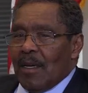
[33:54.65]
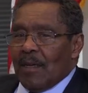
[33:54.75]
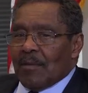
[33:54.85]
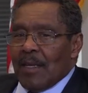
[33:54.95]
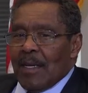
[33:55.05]

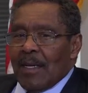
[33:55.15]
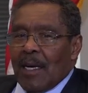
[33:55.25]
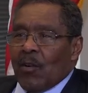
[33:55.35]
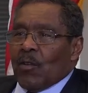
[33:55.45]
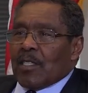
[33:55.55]

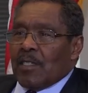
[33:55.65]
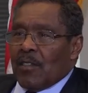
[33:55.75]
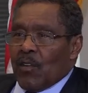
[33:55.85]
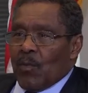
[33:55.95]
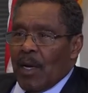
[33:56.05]
I always
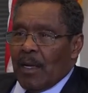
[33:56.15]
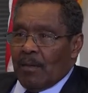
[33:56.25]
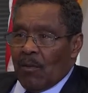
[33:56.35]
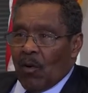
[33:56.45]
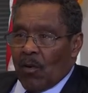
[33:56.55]
consider
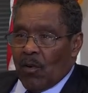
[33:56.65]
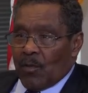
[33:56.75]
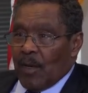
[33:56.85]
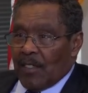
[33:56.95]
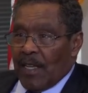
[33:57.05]
my law
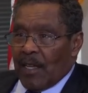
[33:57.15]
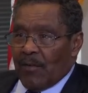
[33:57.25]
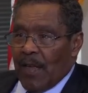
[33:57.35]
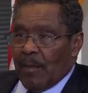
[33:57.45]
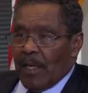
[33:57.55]
clerks my
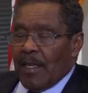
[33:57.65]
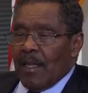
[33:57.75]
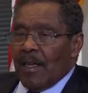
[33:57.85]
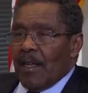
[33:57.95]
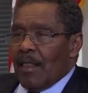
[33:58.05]
second family,
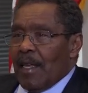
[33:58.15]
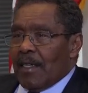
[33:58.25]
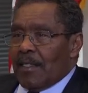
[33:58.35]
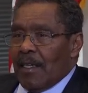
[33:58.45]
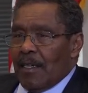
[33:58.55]

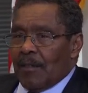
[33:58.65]
that